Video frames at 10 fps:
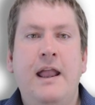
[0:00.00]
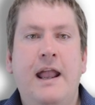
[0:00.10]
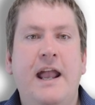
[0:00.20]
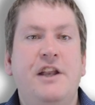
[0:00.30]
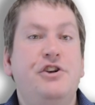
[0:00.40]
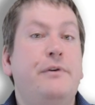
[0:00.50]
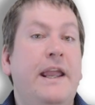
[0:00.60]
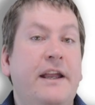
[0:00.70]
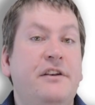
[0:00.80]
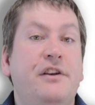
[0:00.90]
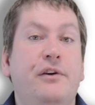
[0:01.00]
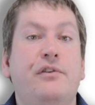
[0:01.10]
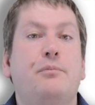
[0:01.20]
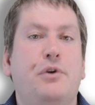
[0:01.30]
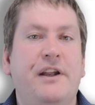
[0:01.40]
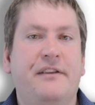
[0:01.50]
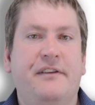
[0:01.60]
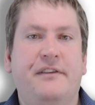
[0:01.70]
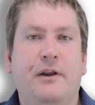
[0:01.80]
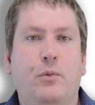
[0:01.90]
And you can't use
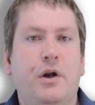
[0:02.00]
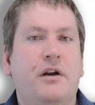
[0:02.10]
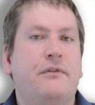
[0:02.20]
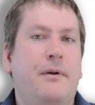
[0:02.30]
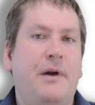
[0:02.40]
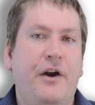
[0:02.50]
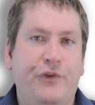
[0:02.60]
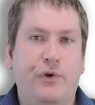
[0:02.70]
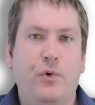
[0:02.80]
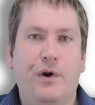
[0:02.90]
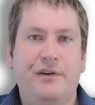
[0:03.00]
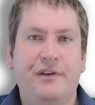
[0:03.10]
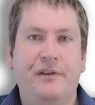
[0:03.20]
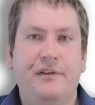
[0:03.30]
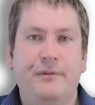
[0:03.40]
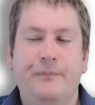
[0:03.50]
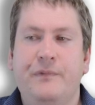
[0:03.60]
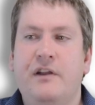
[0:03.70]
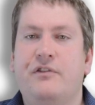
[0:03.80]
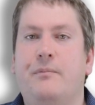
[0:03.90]
pre-existing work from other courses.
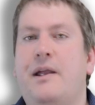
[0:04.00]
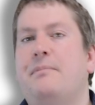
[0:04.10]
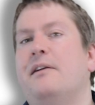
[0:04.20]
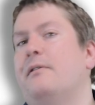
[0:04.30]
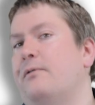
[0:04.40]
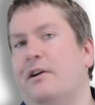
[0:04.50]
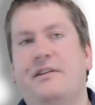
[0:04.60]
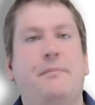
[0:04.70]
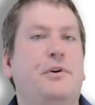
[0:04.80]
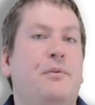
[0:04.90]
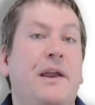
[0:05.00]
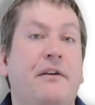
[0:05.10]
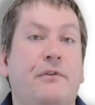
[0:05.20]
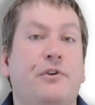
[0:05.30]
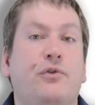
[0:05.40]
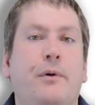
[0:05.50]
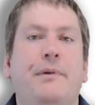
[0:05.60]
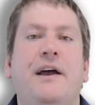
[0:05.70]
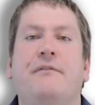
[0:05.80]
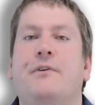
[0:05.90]
So maybe, for example, you made a virtual
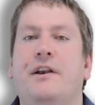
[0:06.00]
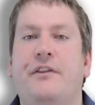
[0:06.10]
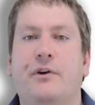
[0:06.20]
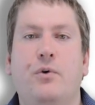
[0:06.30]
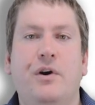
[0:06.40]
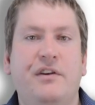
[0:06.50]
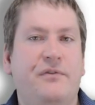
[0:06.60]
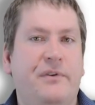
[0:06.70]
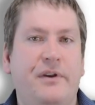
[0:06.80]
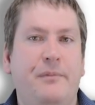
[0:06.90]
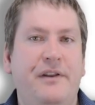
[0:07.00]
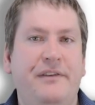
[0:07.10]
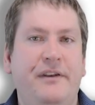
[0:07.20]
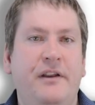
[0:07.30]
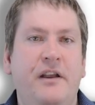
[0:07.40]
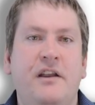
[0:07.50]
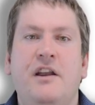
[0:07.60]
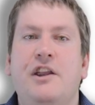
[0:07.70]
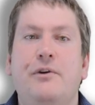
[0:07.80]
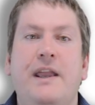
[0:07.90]
pet for another course for some reason.
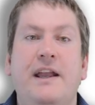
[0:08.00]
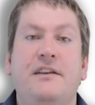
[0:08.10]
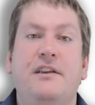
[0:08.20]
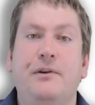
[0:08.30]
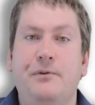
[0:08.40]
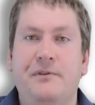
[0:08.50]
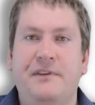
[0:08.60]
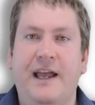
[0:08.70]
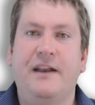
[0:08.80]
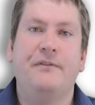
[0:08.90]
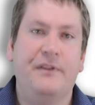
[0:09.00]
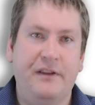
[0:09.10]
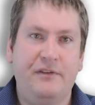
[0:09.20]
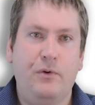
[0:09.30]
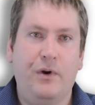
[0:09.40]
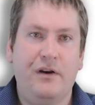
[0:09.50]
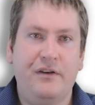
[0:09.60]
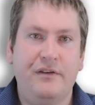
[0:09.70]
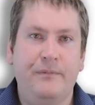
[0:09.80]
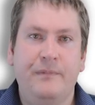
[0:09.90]
You can't use that for this course.